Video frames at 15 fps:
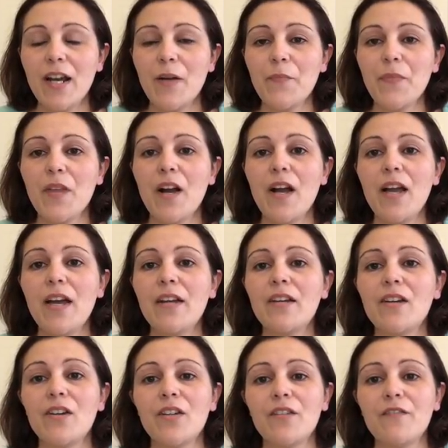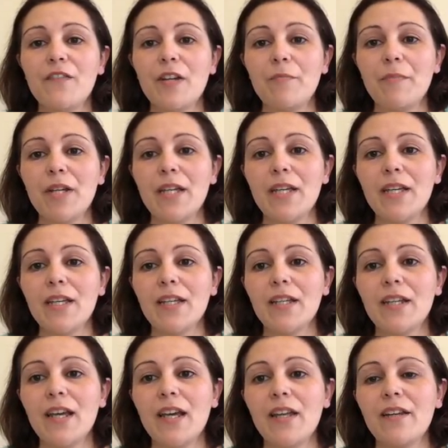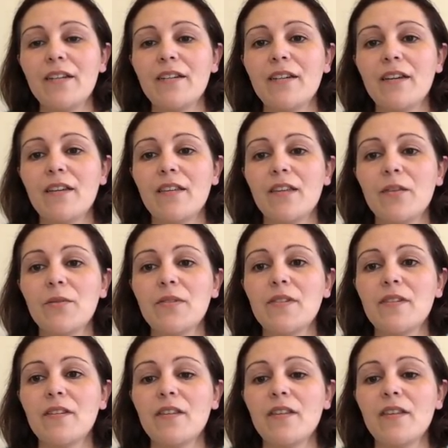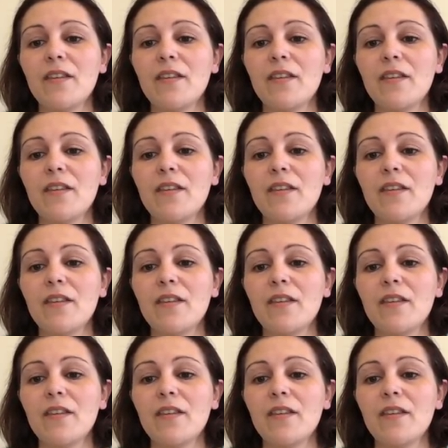I had a lot of fun making it and there was